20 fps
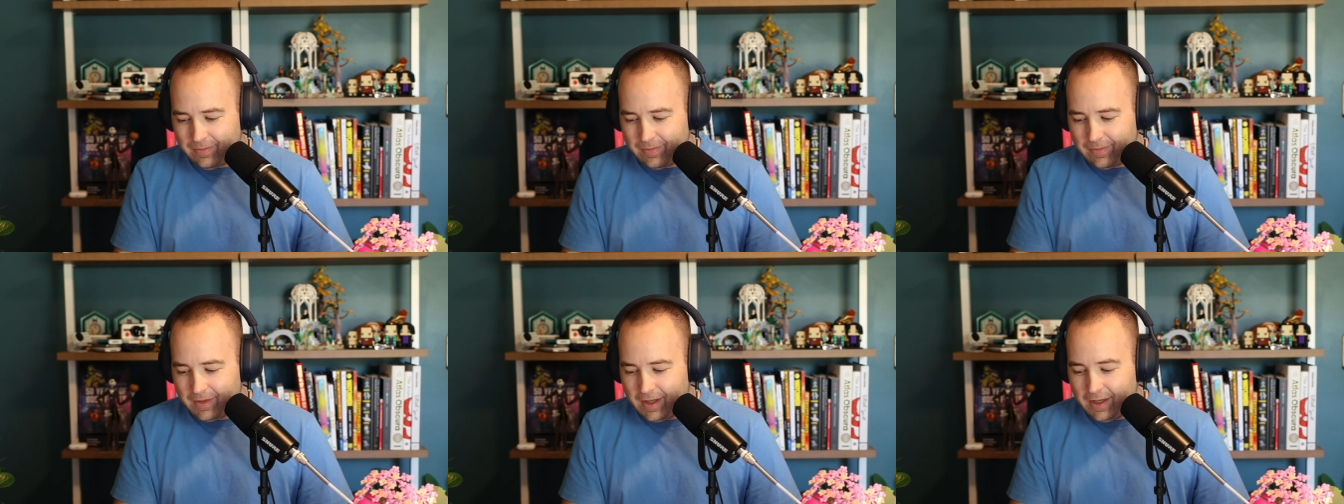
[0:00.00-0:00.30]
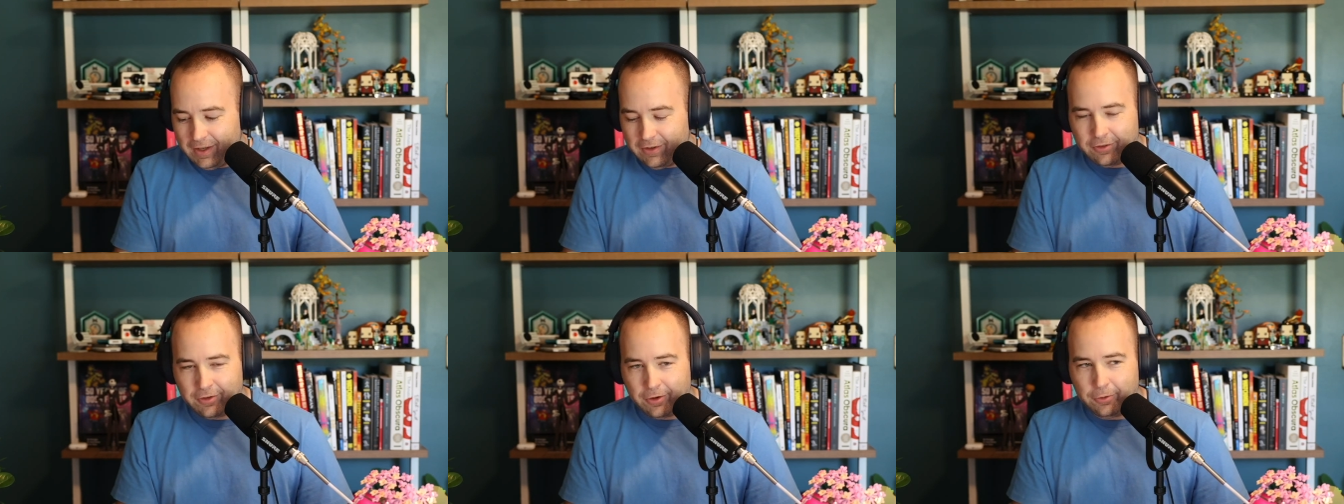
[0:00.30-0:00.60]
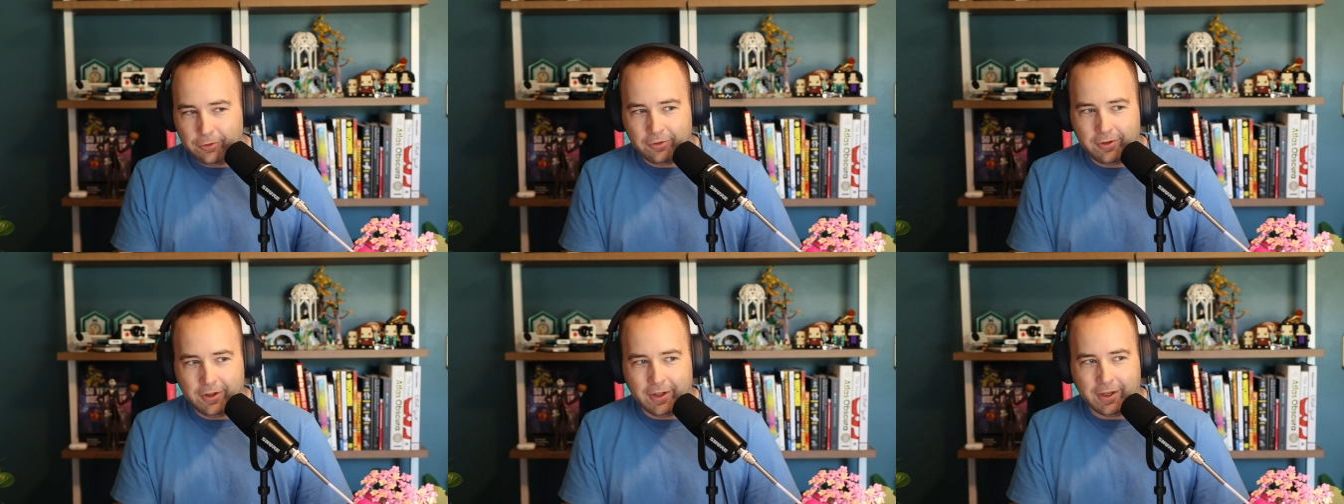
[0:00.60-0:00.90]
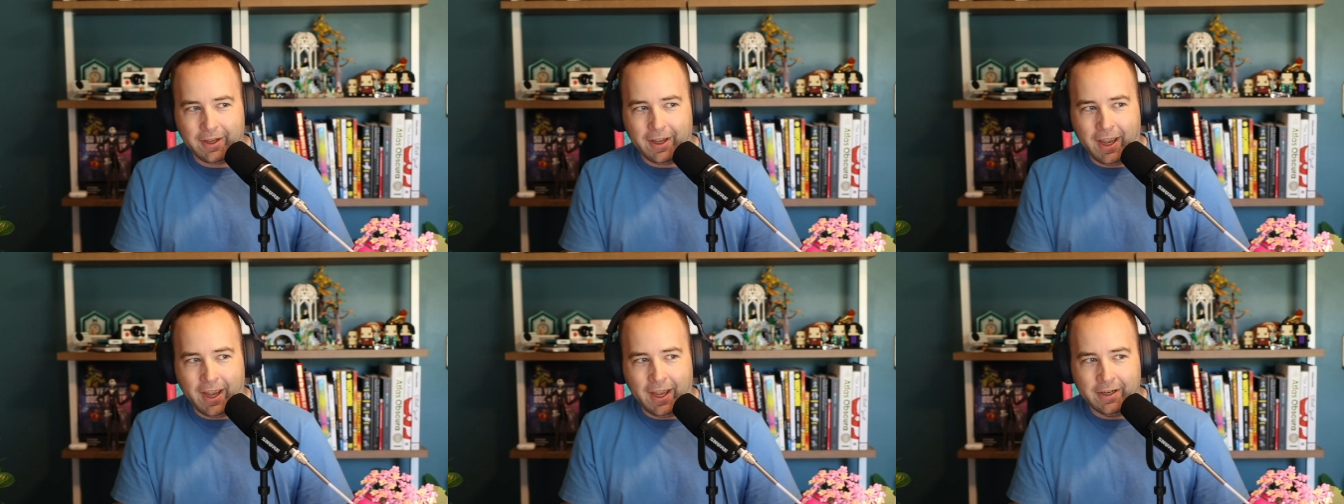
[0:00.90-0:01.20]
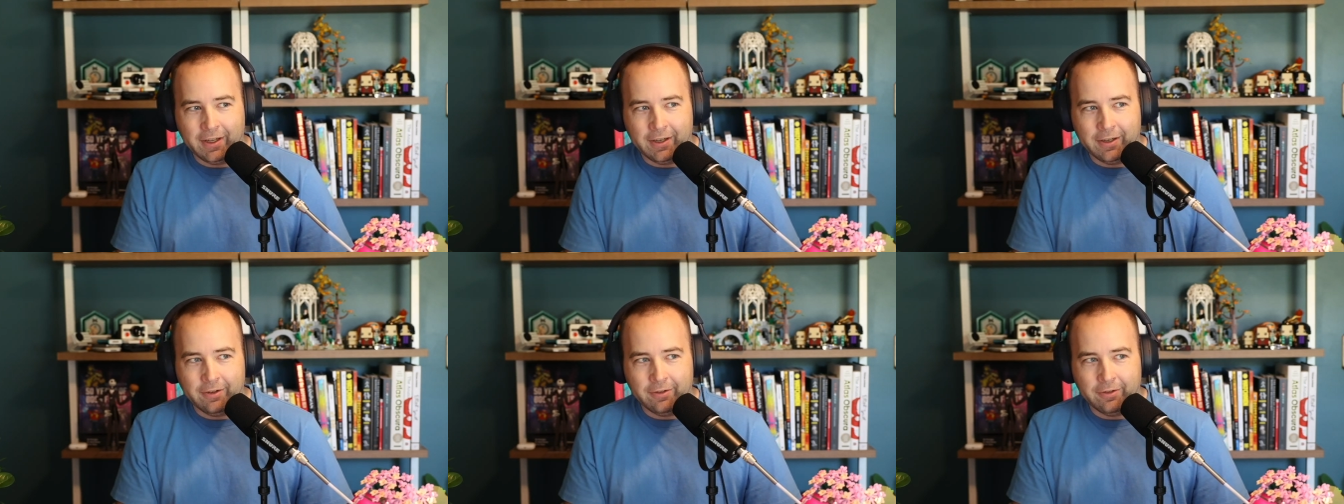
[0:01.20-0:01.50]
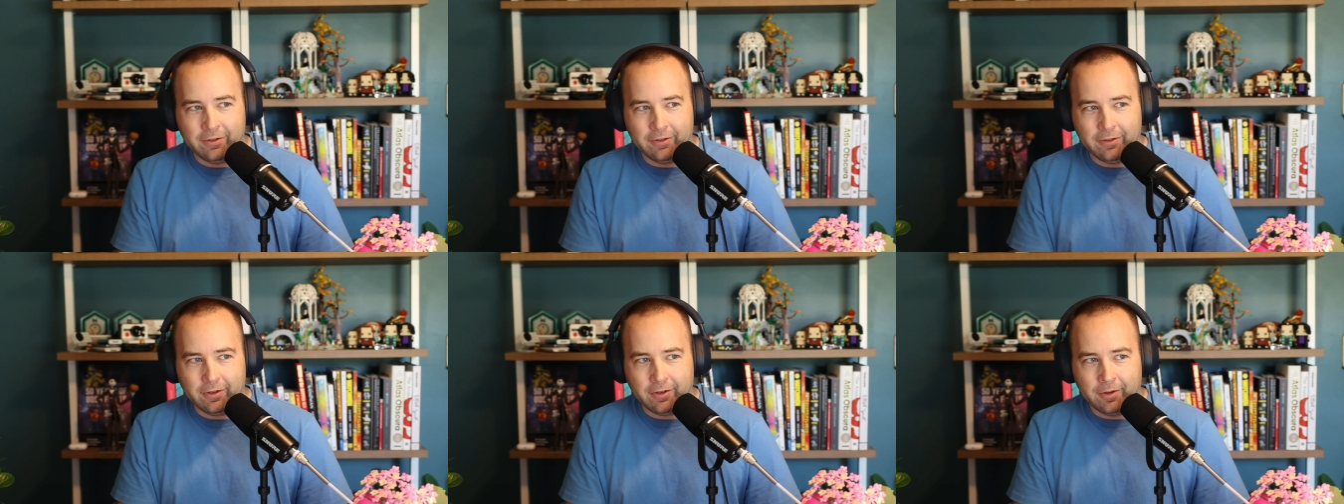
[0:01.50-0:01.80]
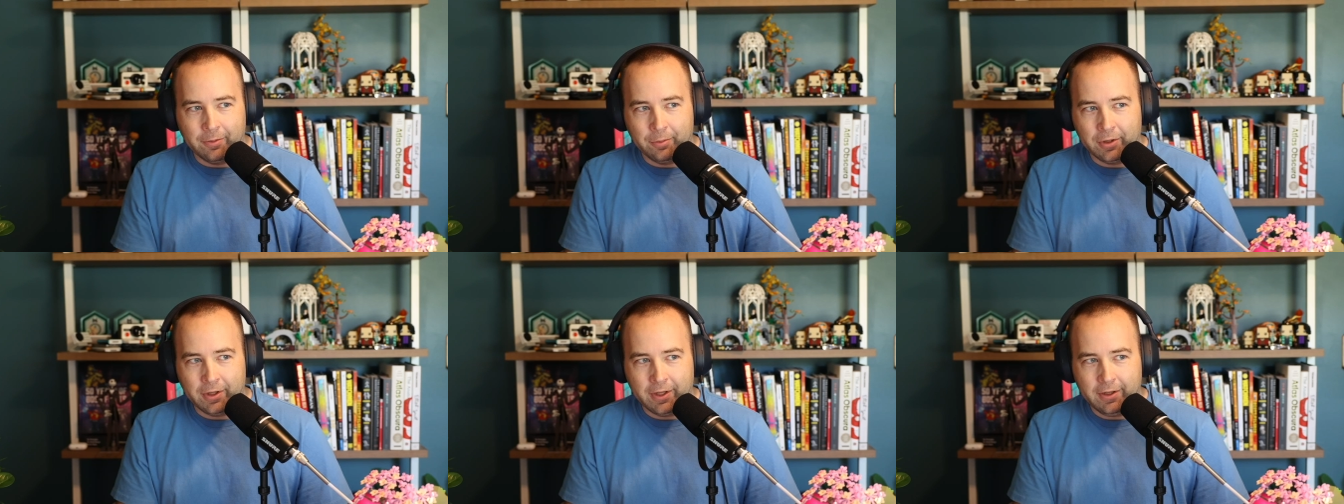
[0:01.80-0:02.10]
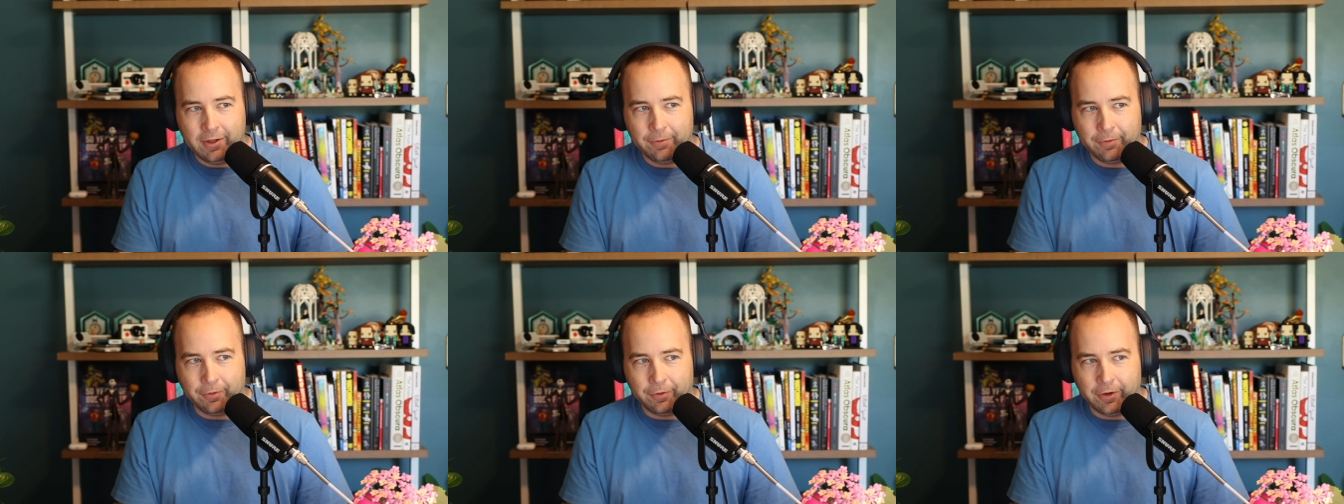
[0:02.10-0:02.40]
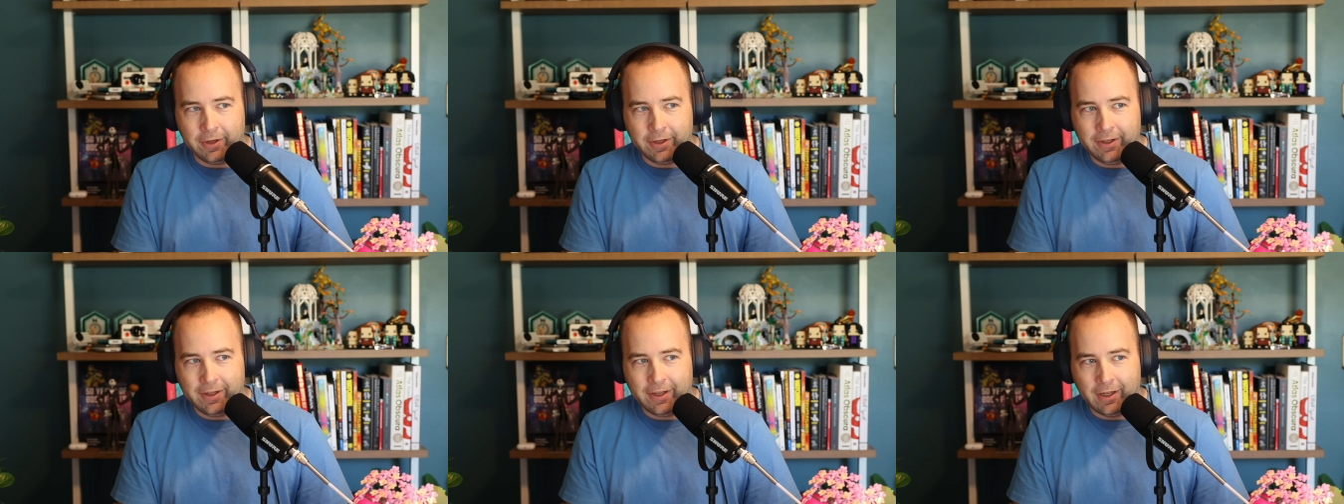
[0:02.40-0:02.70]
it's so slick and it is completely free.